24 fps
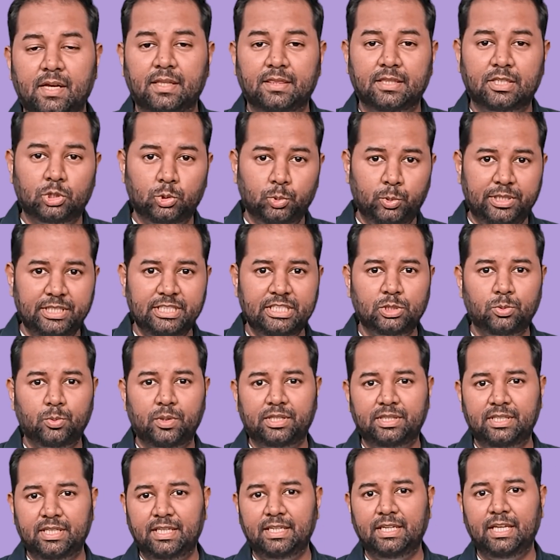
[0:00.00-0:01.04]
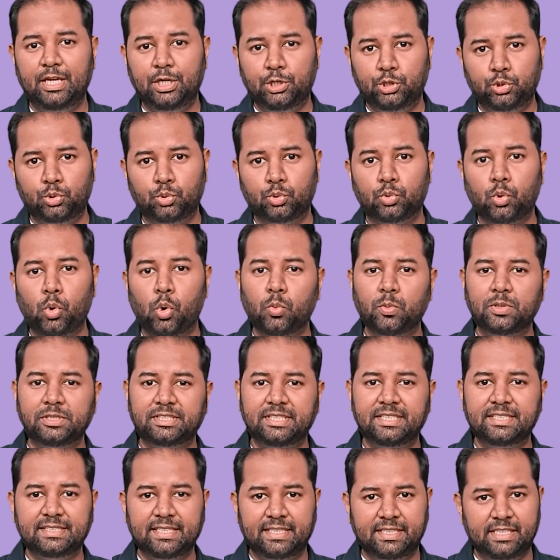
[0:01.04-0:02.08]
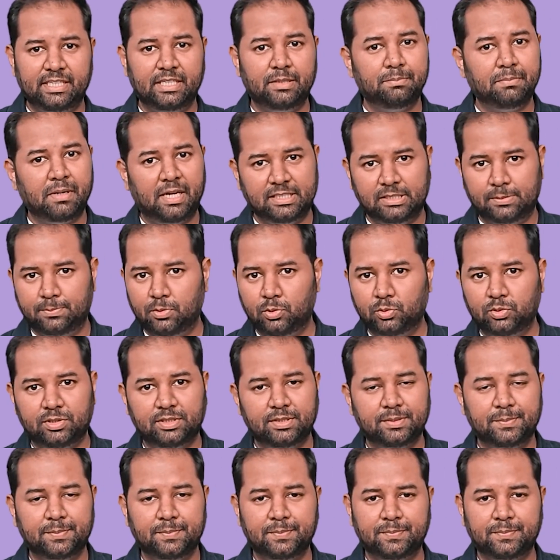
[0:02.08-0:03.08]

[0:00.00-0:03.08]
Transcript: The twins were then issued overseas Indian passports.